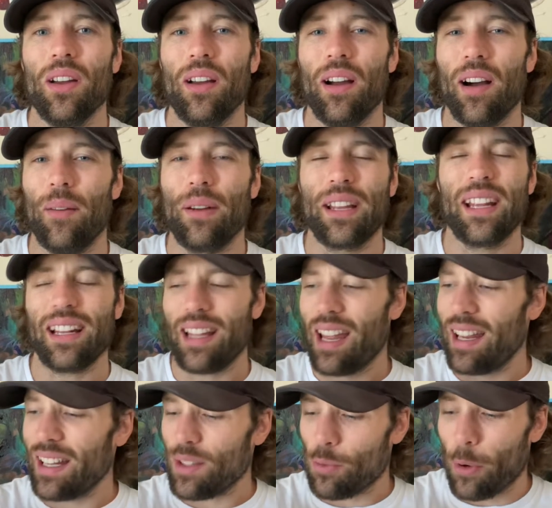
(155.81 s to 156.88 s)
Again, it
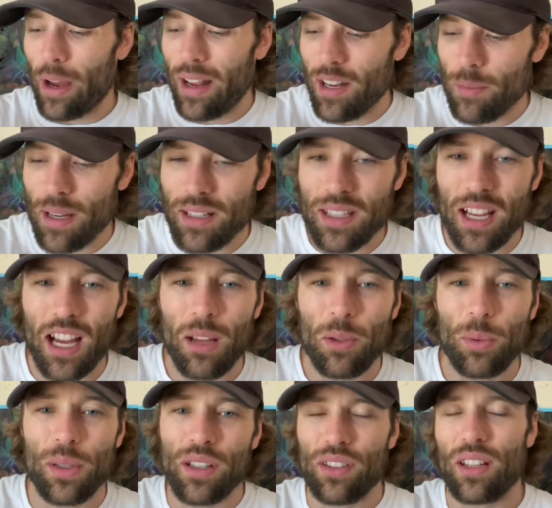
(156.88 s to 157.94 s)
kind of gets random at
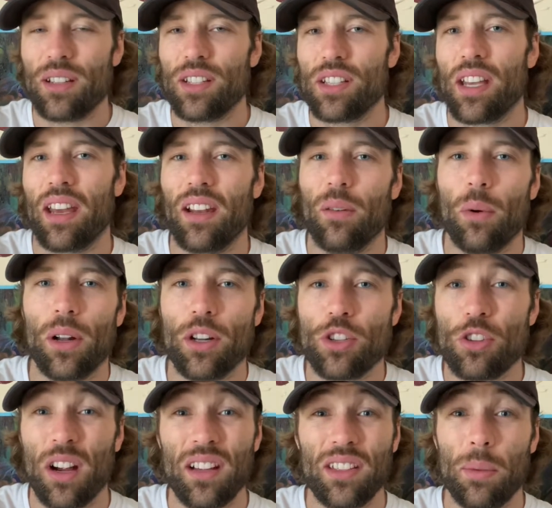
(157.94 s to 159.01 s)
times because I just kind of want to
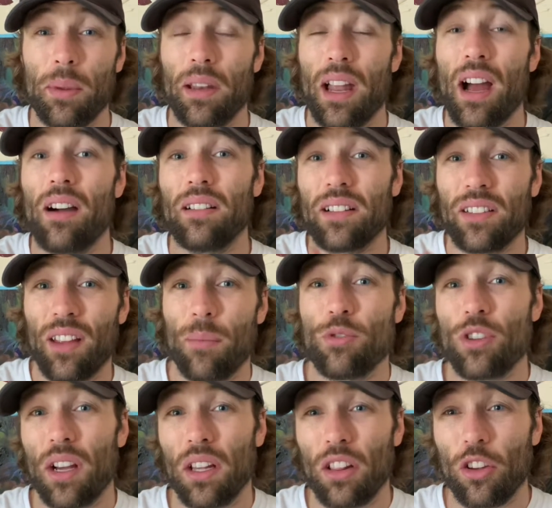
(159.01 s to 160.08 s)
try something out because I'm
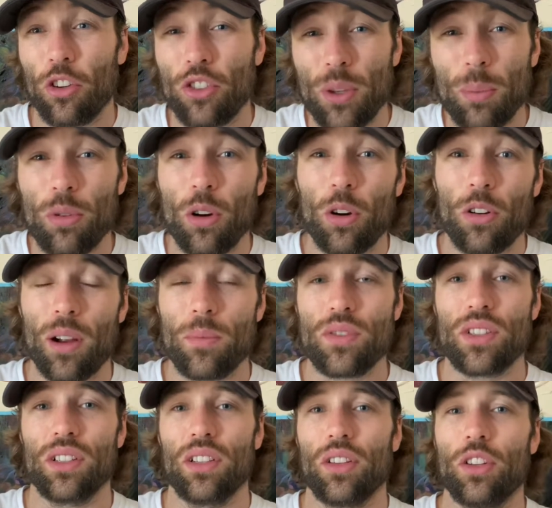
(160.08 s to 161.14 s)
trying to learn the program
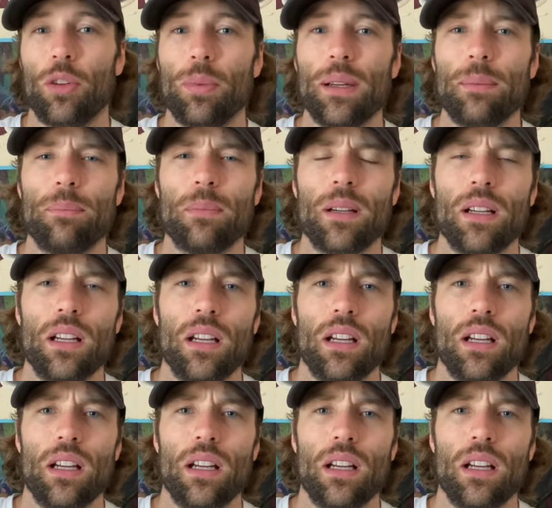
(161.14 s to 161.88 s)
still a little bit.